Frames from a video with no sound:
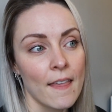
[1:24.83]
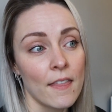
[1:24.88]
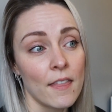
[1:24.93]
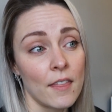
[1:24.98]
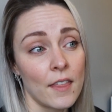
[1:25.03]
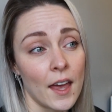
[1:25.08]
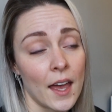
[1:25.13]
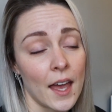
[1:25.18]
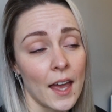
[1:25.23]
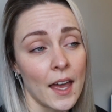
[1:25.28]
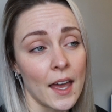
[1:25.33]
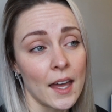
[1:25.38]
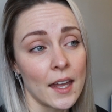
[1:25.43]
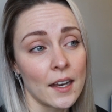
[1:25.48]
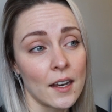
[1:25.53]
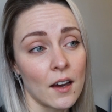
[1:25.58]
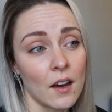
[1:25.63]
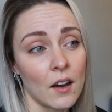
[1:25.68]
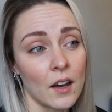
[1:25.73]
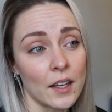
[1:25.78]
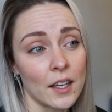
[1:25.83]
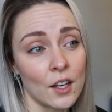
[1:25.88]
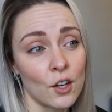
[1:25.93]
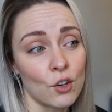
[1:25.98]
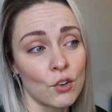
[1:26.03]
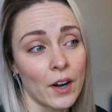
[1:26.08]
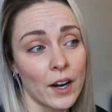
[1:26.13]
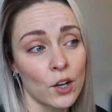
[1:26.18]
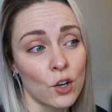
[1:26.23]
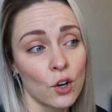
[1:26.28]
then I can
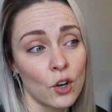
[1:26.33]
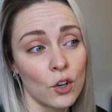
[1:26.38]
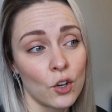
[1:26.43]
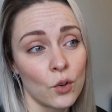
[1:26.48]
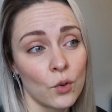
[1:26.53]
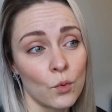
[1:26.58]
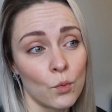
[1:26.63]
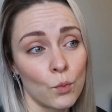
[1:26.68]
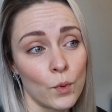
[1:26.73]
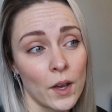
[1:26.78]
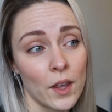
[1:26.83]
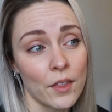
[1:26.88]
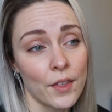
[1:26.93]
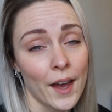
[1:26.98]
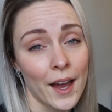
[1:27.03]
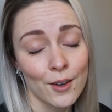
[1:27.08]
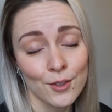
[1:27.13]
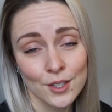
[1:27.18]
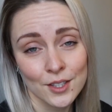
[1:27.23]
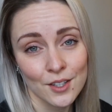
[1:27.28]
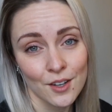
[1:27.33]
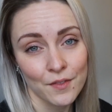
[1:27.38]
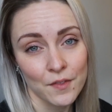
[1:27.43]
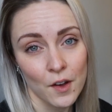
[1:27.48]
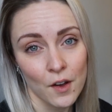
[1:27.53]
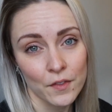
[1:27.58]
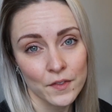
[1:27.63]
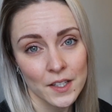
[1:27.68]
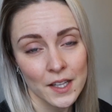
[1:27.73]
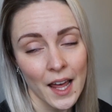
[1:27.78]
crack on with house stuff
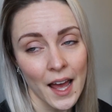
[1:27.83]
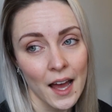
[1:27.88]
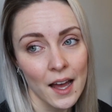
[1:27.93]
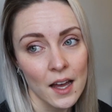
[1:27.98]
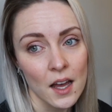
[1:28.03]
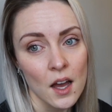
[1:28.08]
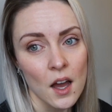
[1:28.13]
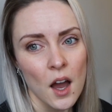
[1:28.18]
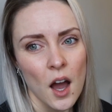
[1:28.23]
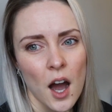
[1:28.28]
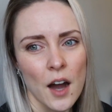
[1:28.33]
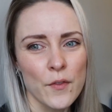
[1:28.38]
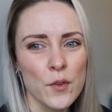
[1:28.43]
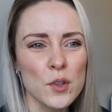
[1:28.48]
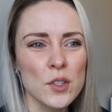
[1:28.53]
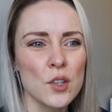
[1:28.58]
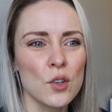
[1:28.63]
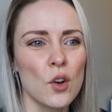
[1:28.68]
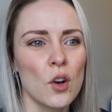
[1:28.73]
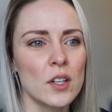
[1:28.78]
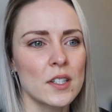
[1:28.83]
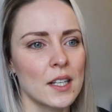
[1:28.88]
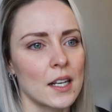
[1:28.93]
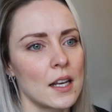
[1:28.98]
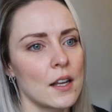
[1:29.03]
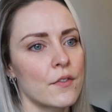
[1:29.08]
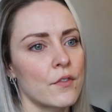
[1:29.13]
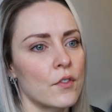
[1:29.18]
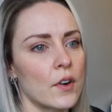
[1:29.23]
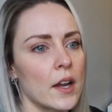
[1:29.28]
after that. I've also got a
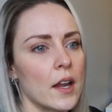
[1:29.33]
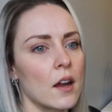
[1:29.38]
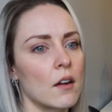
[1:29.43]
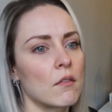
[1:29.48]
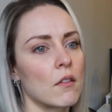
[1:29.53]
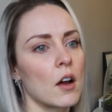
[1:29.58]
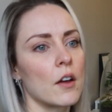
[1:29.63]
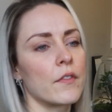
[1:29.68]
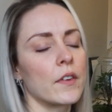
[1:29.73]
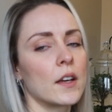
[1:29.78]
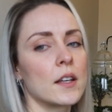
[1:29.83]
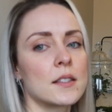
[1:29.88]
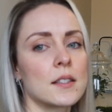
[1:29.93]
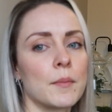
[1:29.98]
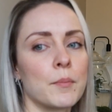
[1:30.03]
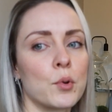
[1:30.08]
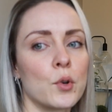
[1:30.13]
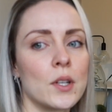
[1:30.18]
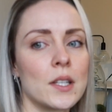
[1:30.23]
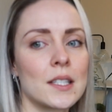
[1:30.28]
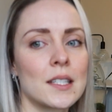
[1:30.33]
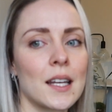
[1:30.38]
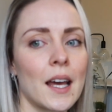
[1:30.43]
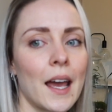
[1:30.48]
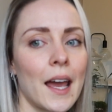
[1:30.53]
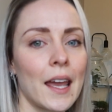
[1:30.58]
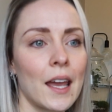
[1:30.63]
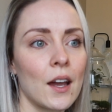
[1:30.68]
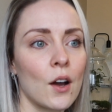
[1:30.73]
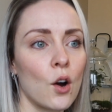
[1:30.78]
delivery arriving at some point
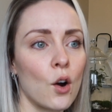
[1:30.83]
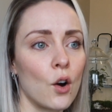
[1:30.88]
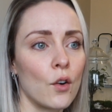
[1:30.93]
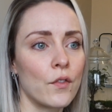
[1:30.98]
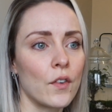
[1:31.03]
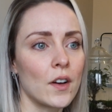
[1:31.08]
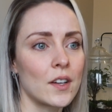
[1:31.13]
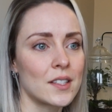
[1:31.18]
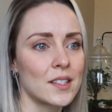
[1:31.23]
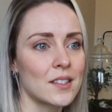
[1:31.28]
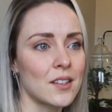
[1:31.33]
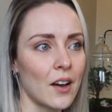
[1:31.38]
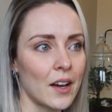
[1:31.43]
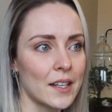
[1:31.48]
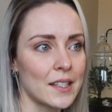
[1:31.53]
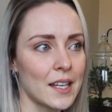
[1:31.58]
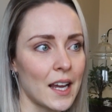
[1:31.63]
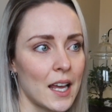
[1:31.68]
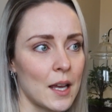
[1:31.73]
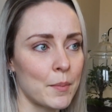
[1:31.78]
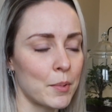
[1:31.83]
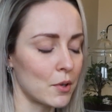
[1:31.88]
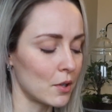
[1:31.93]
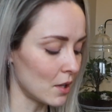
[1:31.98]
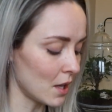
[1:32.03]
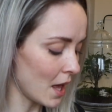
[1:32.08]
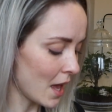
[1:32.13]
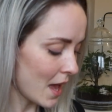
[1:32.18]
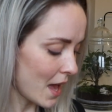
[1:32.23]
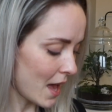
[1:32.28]
today of a side table,
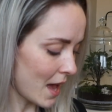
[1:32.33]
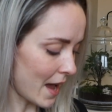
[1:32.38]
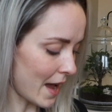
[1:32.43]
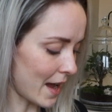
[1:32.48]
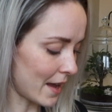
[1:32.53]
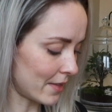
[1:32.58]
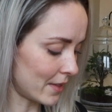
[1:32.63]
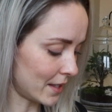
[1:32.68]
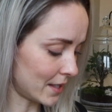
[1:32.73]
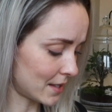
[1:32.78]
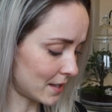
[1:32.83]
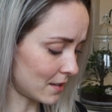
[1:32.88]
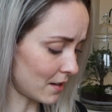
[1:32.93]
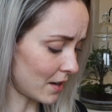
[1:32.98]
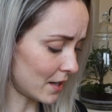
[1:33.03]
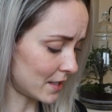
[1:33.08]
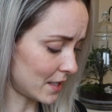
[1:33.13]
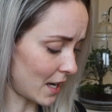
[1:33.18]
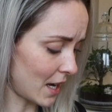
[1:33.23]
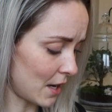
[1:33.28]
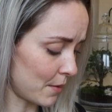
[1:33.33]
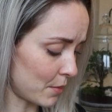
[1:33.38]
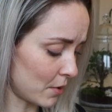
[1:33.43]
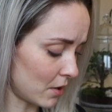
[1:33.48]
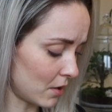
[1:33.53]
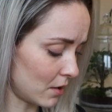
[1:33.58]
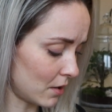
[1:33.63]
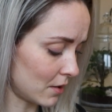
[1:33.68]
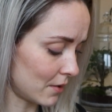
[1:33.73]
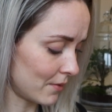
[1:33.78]
and this side
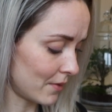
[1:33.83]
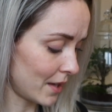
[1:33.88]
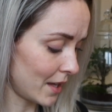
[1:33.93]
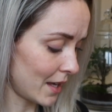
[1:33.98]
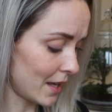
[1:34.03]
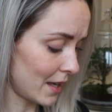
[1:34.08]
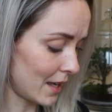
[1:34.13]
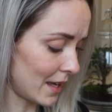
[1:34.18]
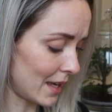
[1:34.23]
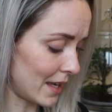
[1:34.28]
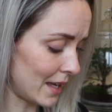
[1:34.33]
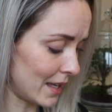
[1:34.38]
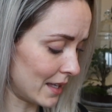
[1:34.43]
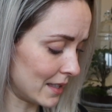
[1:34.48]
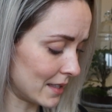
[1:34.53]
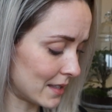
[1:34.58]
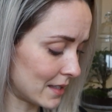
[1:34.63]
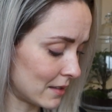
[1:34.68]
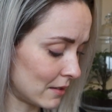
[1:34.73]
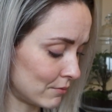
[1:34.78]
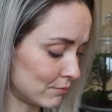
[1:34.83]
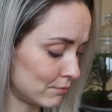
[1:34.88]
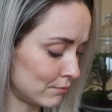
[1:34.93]
table is